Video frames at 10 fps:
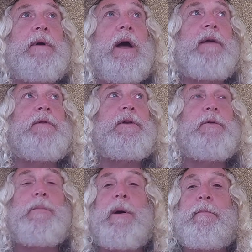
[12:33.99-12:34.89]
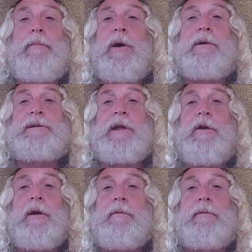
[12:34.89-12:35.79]
I even do parts that
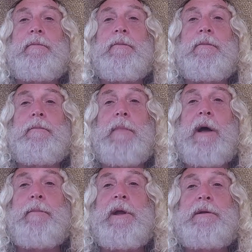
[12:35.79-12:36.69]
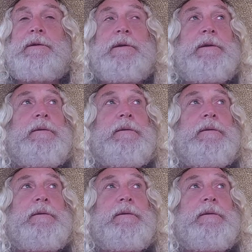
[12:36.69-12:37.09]
aren't my beach.